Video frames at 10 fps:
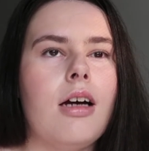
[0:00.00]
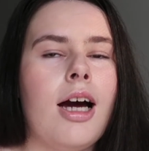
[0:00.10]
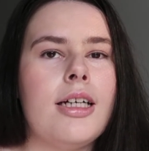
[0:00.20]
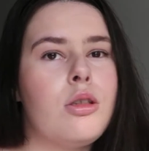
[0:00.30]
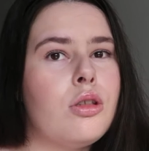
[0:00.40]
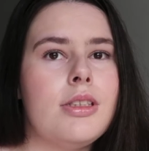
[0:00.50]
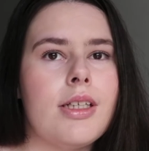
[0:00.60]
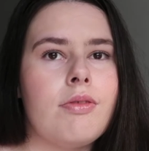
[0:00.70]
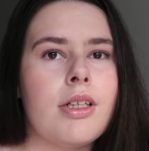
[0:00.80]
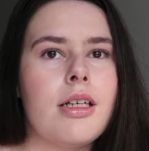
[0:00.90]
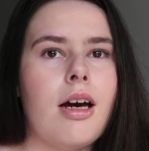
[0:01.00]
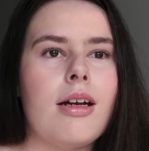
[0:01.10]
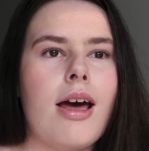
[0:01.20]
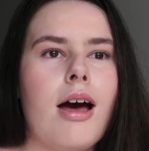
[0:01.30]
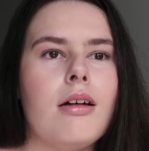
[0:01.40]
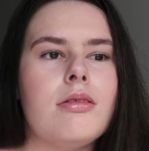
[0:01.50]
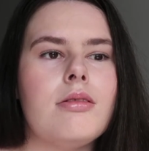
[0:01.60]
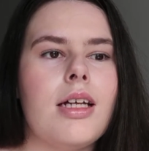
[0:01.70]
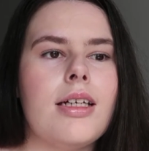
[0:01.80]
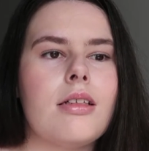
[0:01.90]
I could definitely cut out
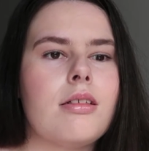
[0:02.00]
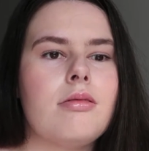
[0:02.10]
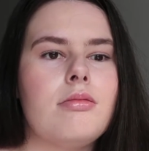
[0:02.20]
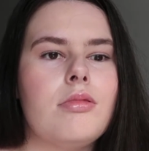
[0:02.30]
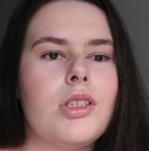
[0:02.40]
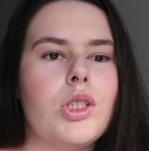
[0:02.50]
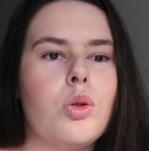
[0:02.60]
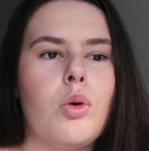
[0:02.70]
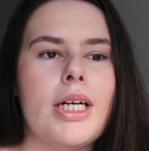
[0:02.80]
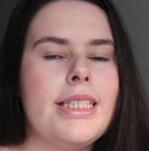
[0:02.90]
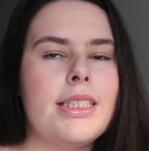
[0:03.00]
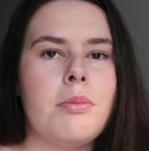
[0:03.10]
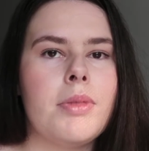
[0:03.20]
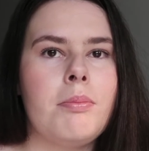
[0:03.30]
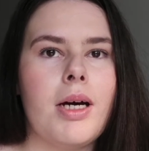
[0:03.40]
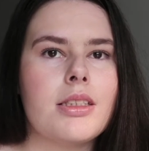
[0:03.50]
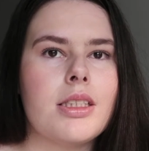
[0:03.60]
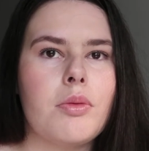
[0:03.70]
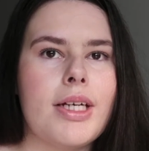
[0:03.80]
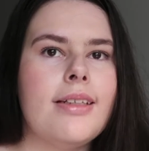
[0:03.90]
like 20 something
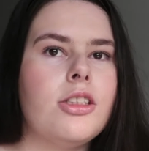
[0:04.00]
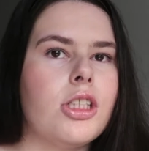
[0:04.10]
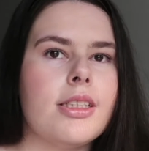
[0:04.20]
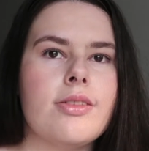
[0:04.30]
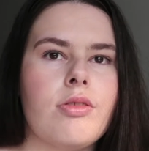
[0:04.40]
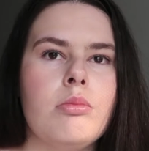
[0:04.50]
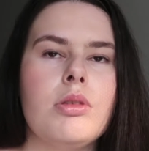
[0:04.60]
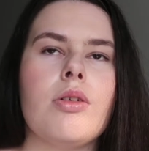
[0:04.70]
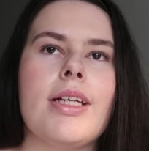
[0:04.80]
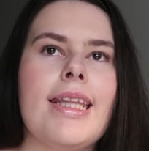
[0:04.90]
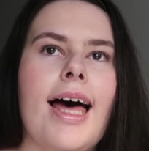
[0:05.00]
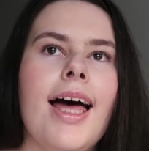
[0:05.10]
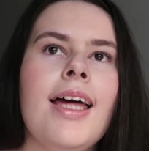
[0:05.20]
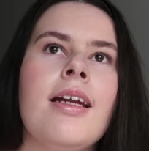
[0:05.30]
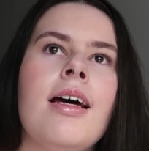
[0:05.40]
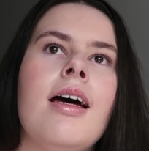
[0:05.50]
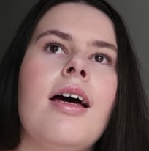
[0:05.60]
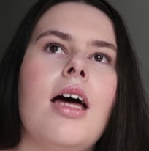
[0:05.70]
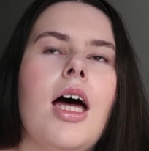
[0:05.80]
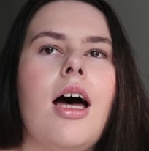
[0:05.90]
bucks a week just from doing that.
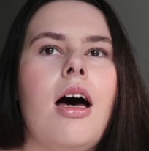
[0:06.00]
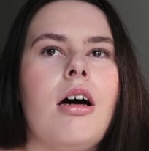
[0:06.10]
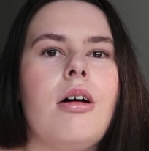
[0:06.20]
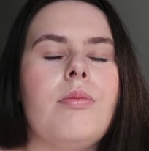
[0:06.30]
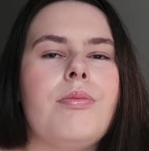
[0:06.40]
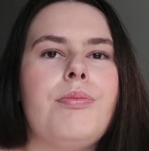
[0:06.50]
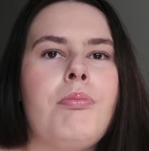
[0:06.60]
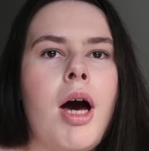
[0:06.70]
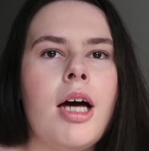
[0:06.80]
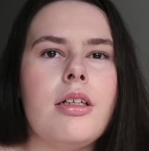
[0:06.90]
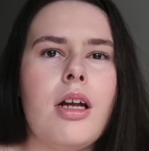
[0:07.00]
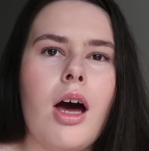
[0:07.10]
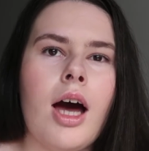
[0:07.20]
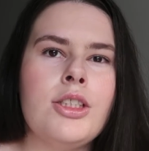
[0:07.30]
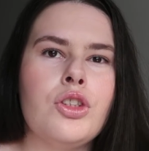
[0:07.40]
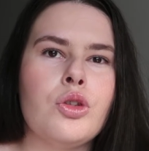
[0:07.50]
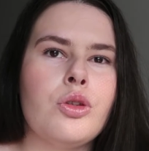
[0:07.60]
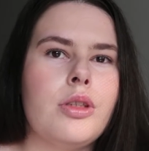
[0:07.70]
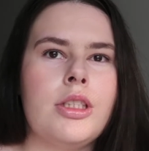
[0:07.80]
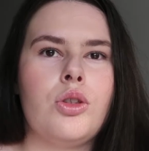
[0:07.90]
But I
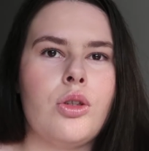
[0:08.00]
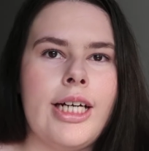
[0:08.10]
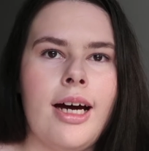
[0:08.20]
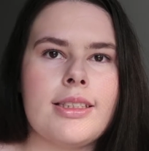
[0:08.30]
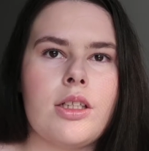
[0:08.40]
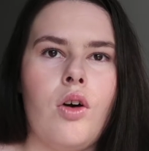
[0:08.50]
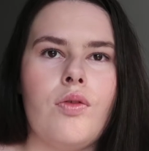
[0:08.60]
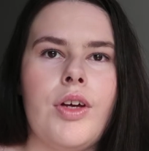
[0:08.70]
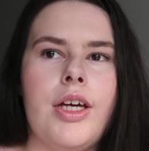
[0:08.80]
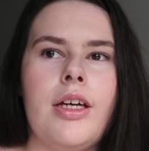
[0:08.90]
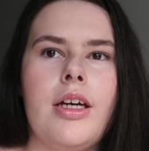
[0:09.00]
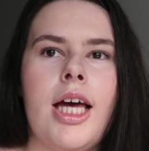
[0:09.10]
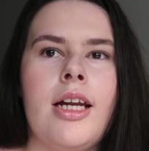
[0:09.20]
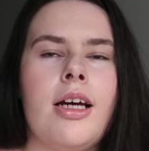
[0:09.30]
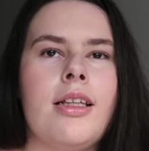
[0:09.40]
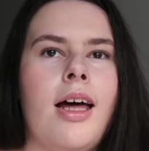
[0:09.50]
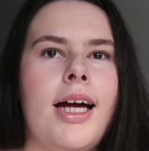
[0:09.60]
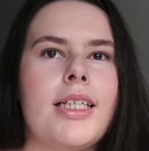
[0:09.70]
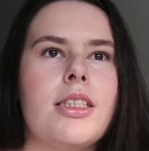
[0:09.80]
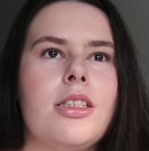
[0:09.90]
do enjoy iced coffee and I
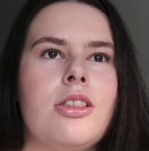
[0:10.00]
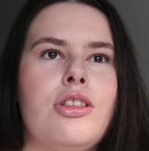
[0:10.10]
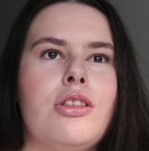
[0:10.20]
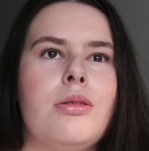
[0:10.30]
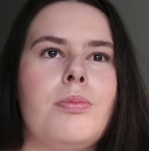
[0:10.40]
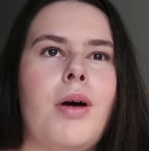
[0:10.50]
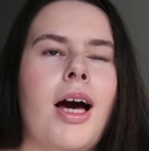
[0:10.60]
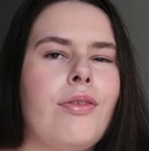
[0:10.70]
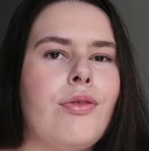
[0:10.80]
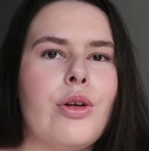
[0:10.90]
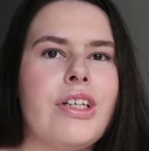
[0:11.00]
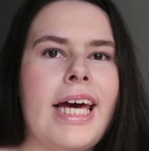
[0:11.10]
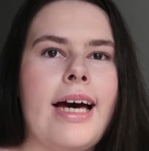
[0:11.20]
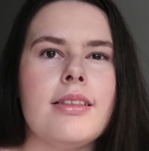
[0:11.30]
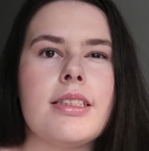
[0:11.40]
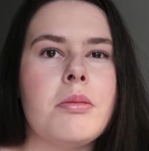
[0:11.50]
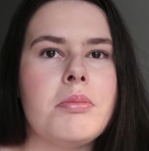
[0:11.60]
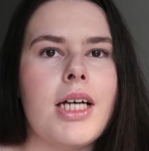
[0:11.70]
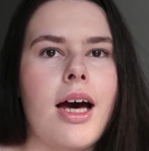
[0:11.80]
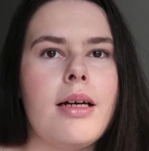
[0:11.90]
like to buy food out
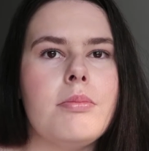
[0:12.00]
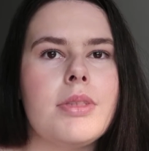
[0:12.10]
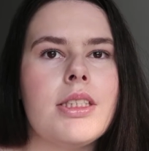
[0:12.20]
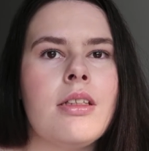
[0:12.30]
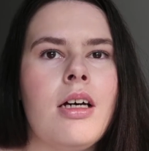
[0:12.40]
sometimes.